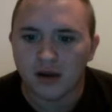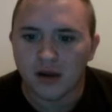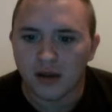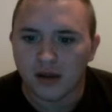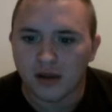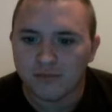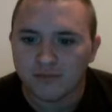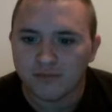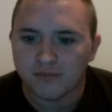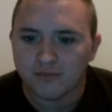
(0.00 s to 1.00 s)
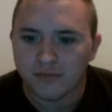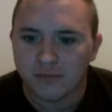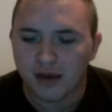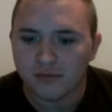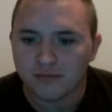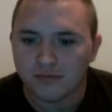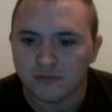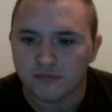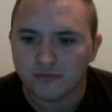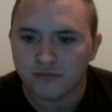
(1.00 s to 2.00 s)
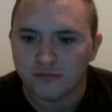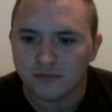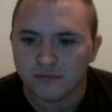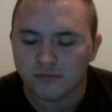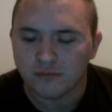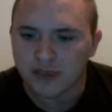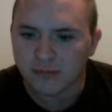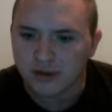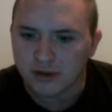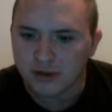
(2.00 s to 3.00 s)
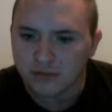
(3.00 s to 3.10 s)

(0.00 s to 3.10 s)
Um, yeah. What's that button do?